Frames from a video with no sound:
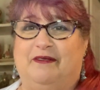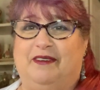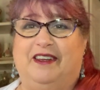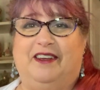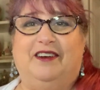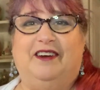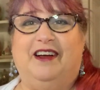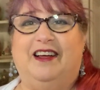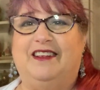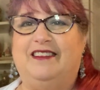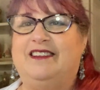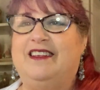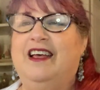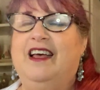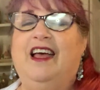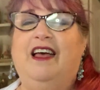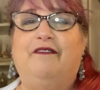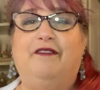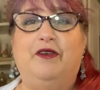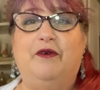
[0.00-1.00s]
And you guys,
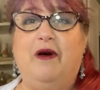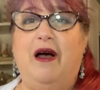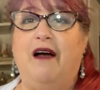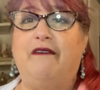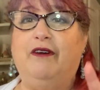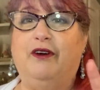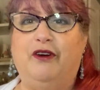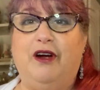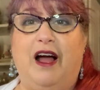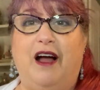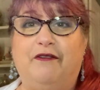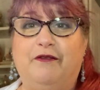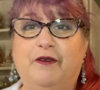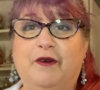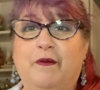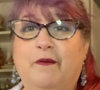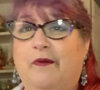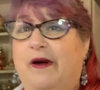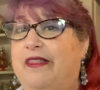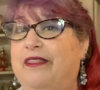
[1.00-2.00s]
if you have a craft
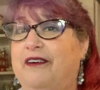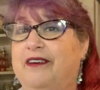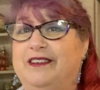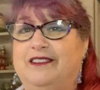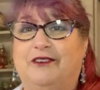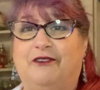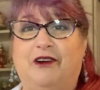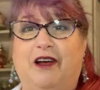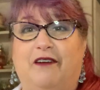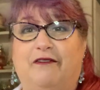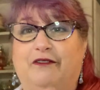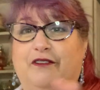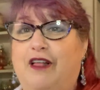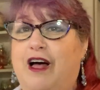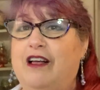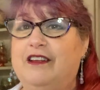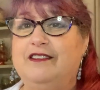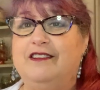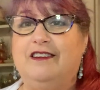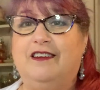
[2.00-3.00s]
room, whether it's a craft
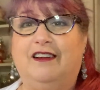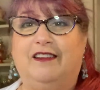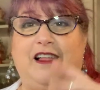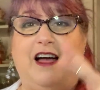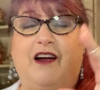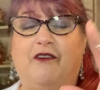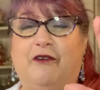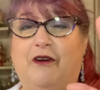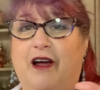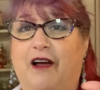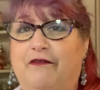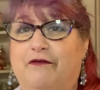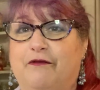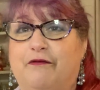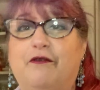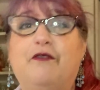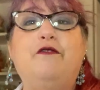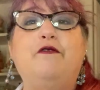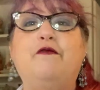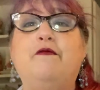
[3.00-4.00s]
closet, a craft
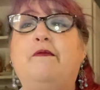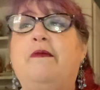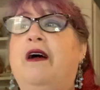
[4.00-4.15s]
room,